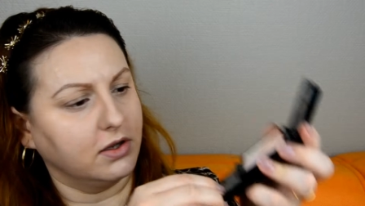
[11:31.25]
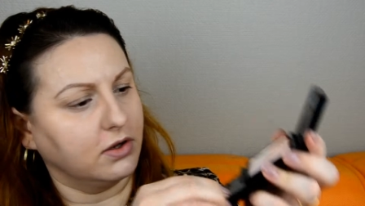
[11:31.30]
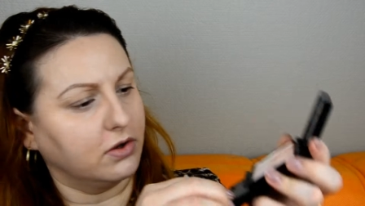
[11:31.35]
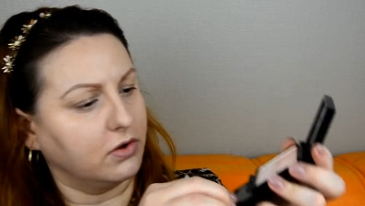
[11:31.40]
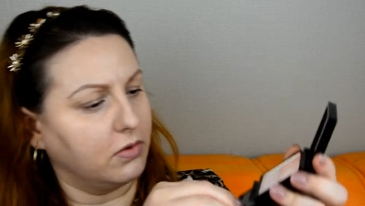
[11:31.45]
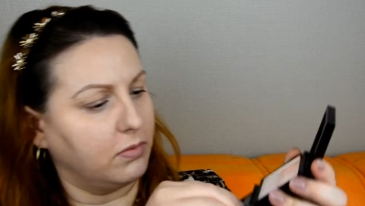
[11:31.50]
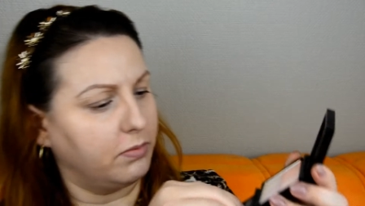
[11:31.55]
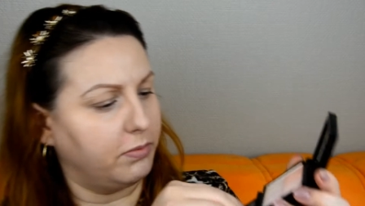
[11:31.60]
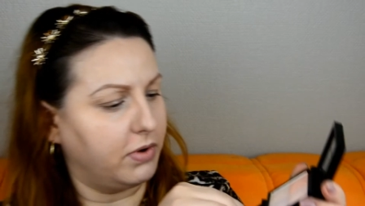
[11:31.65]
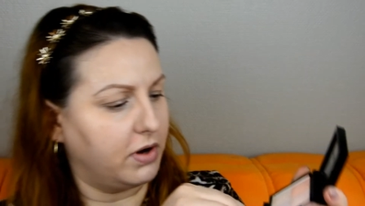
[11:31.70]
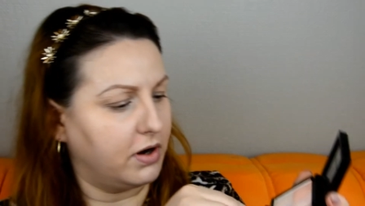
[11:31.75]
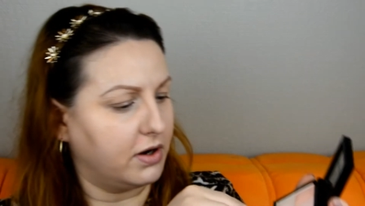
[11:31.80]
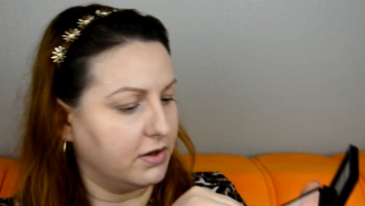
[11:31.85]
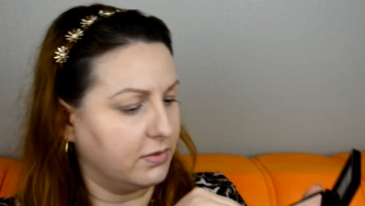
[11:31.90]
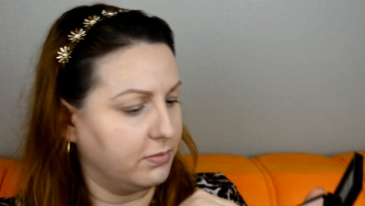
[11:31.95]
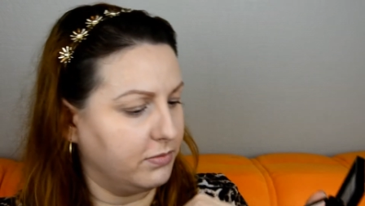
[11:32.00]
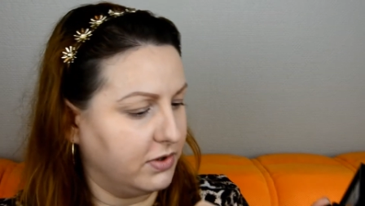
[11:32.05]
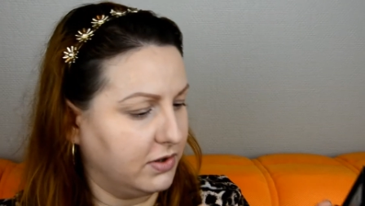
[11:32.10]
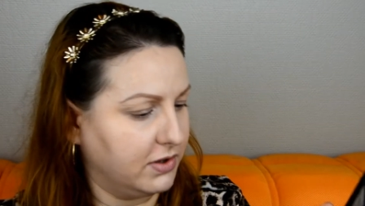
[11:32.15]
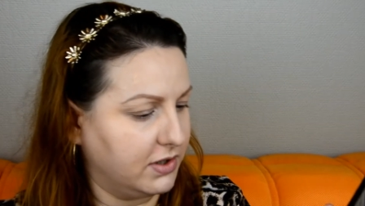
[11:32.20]

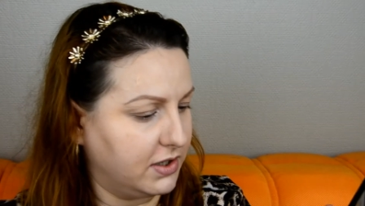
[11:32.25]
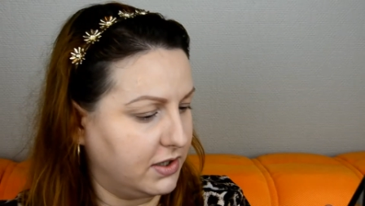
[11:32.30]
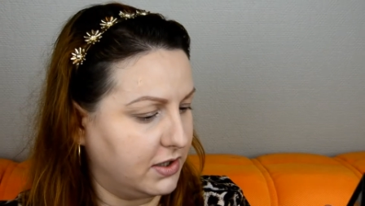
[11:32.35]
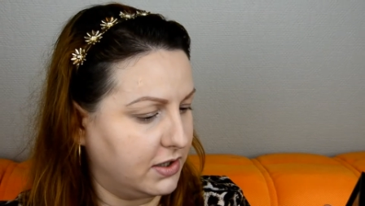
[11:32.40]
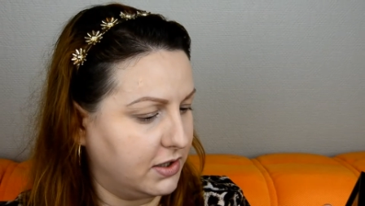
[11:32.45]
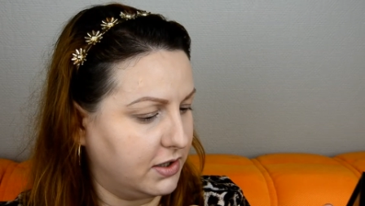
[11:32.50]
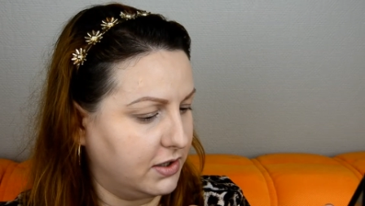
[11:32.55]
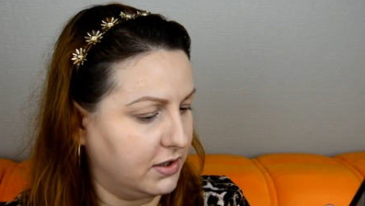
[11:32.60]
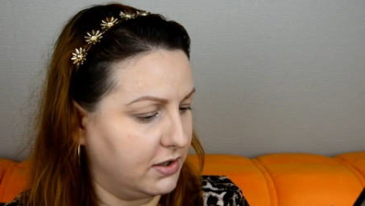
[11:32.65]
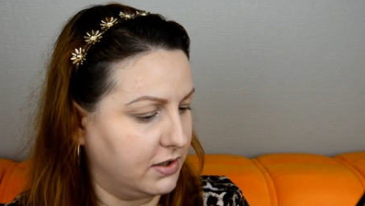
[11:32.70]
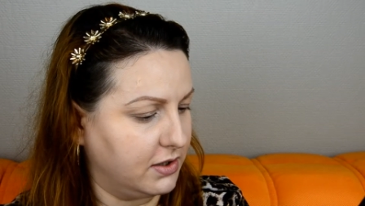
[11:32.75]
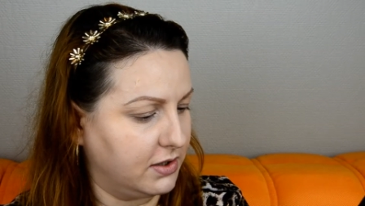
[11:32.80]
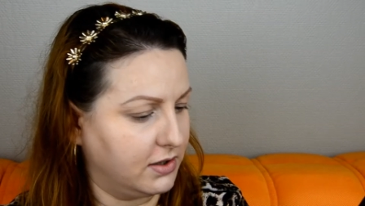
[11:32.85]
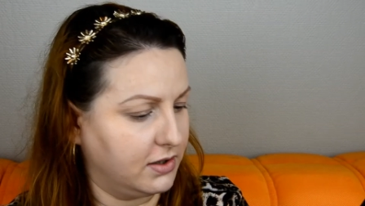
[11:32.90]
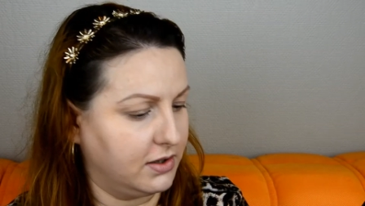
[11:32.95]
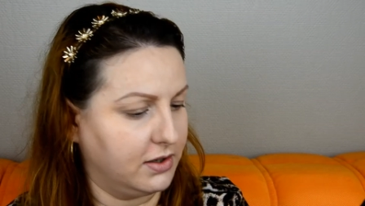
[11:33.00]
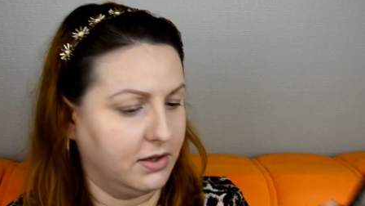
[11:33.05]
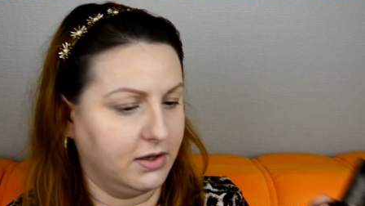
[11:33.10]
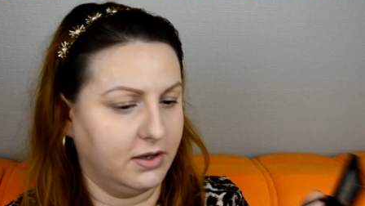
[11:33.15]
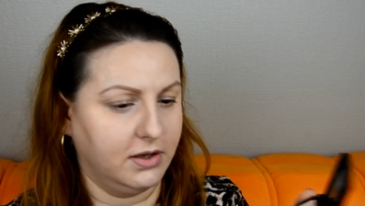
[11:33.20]
compartment here
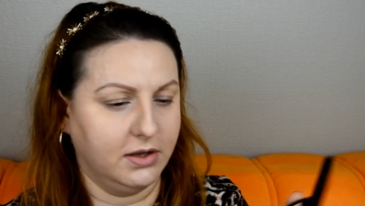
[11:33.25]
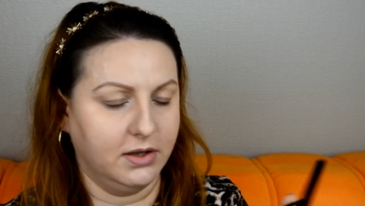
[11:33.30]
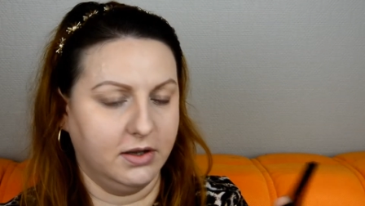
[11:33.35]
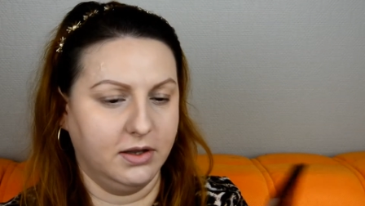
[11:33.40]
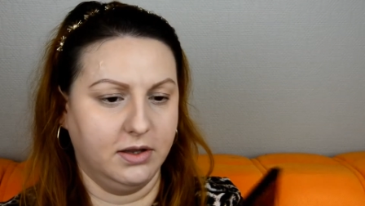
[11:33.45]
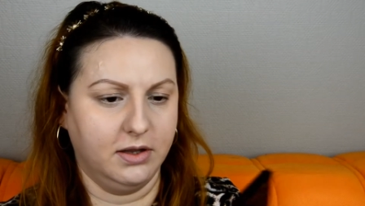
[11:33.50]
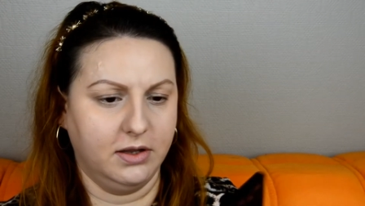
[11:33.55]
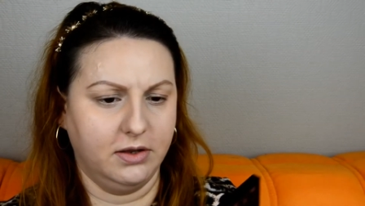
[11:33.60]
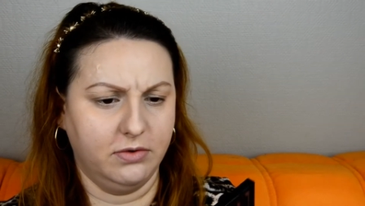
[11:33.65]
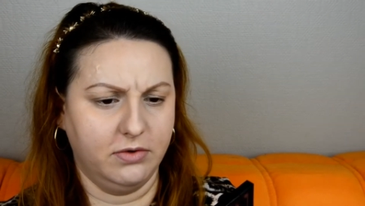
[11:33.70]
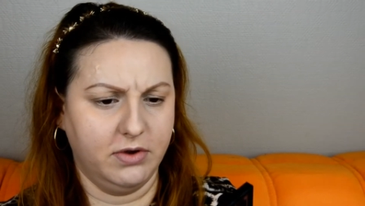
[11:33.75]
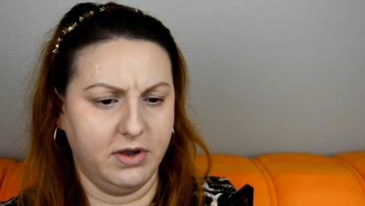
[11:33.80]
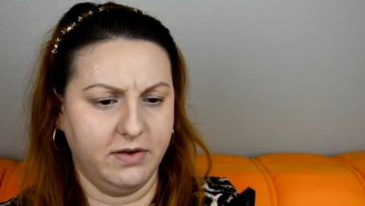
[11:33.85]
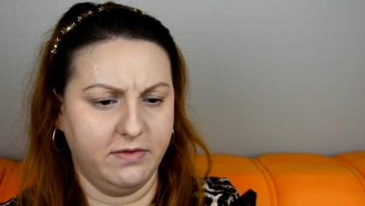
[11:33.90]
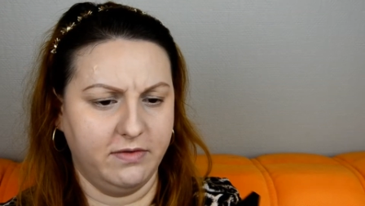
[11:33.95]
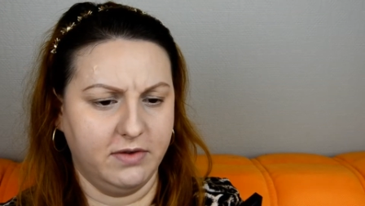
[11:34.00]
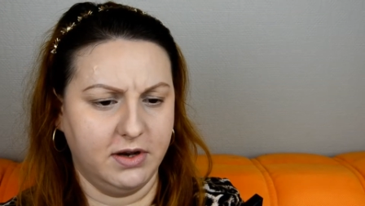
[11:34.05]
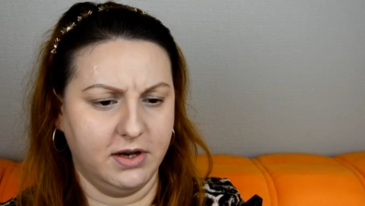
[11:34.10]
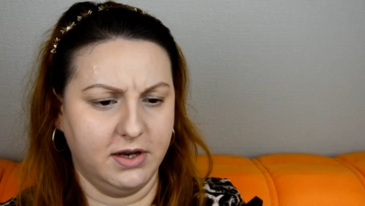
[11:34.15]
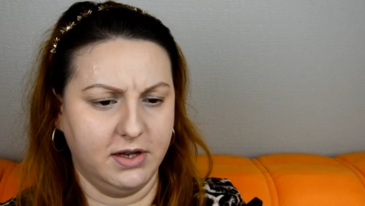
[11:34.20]
and you
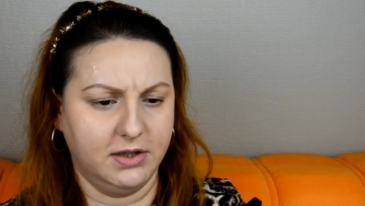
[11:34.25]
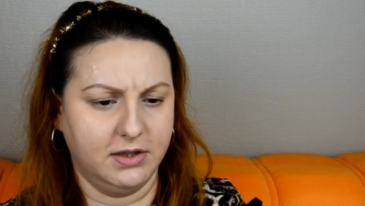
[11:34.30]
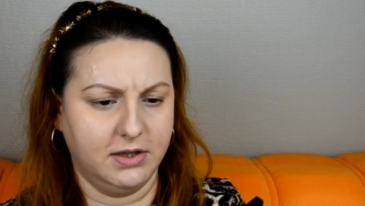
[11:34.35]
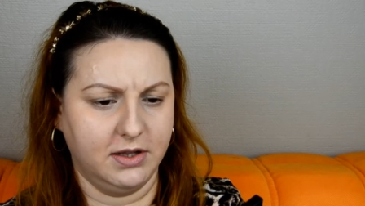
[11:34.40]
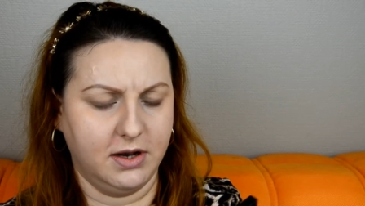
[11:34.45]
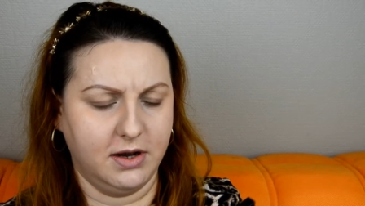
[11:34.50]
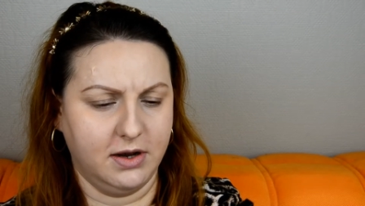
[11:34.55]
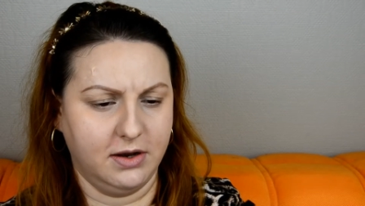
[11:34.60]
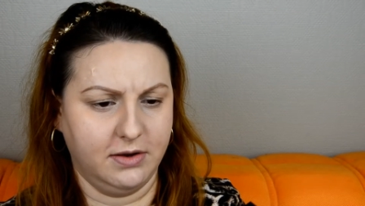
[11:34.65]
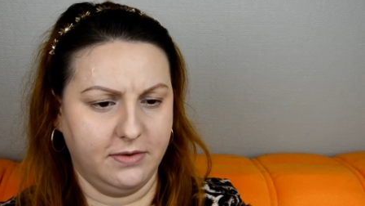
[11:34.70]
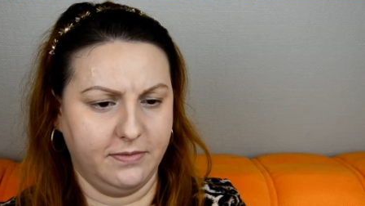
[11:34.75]
have a little